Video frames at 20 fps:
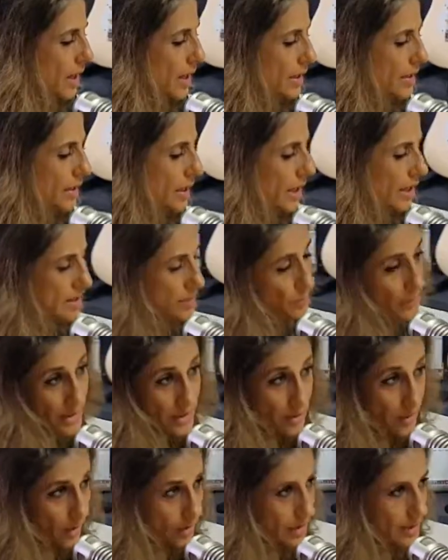And last
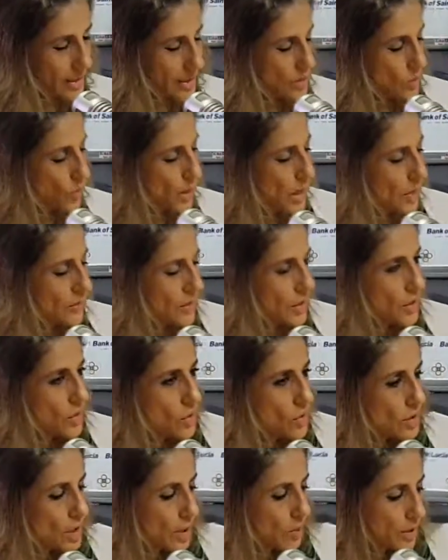but not least, we have a
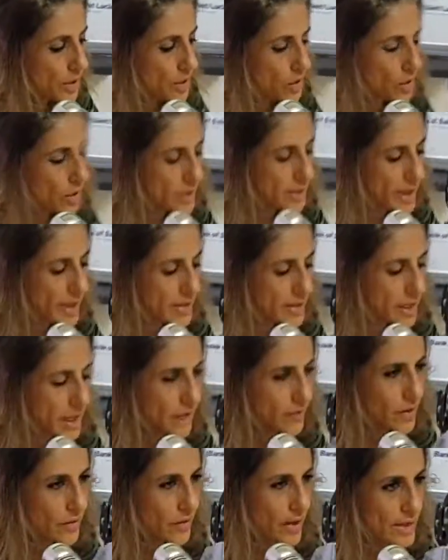newcomer called
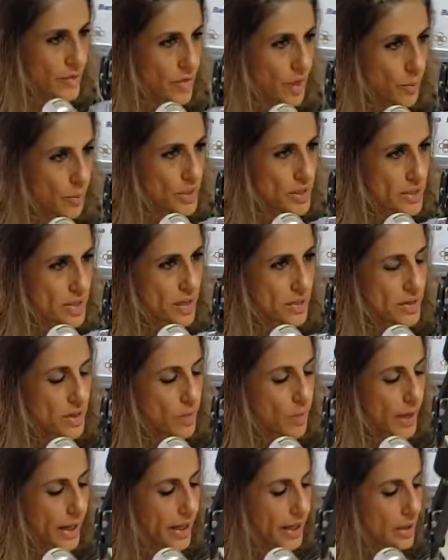Atava that's
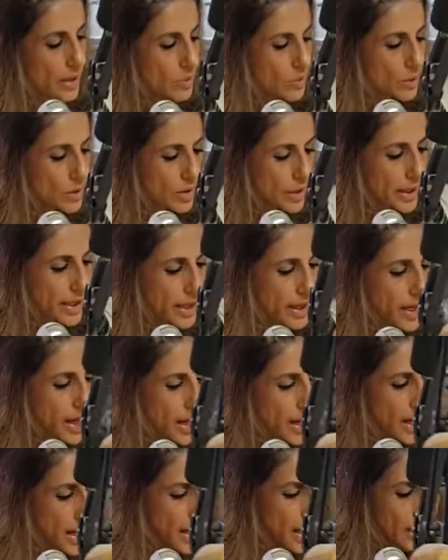represented by Kimberly
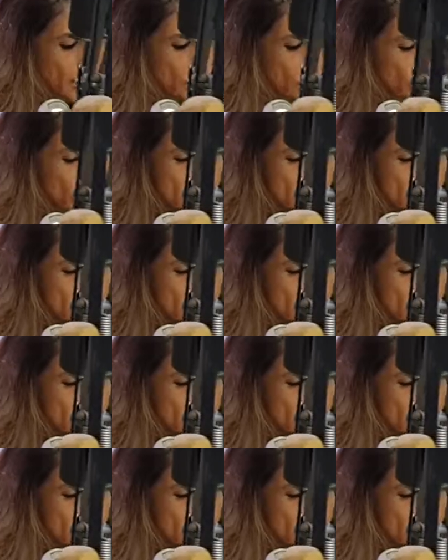and